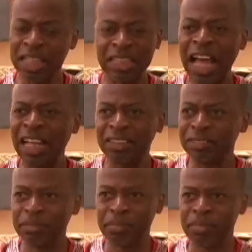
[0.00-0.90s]
Not
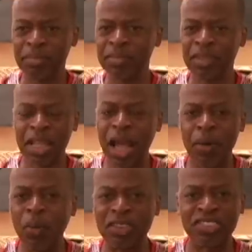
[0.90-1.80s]

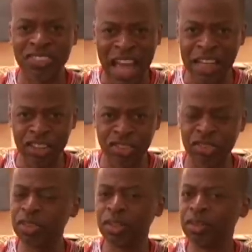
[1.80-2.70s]
what
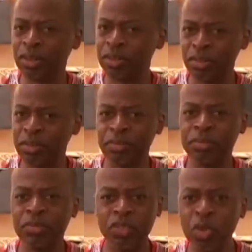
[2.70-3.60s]
status
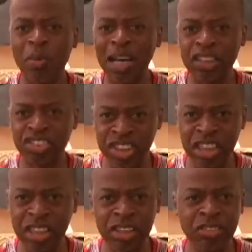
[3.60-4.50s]
you might
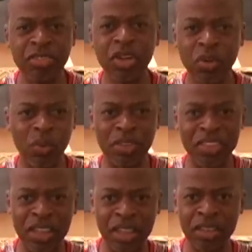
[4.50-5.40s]
achieve
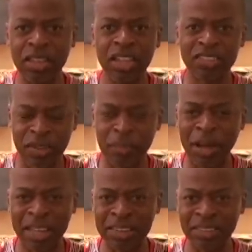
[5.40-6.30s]
within
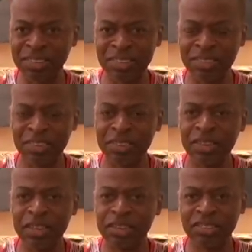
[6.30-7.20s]
somebody
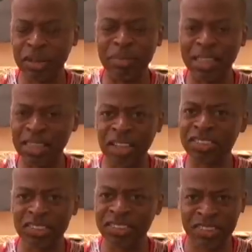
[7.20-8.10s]

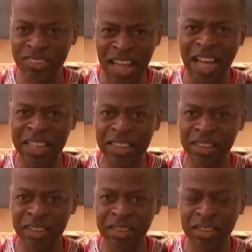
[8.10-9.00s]
else's
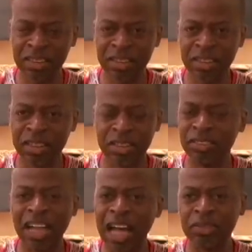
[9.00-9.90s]
society,
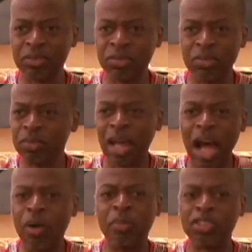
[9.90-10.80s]
not
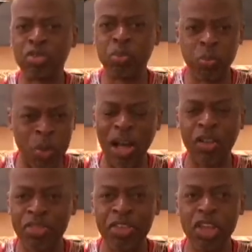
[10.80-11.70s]
how much
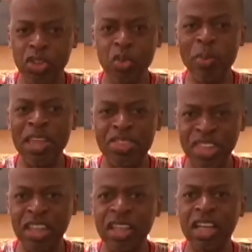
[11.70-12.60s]
wealth you may
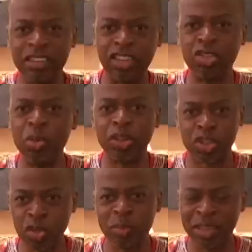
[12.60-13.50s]
think that you
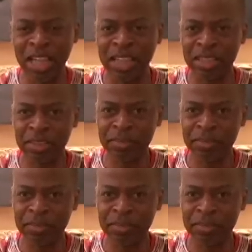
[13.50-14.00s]
accumulate,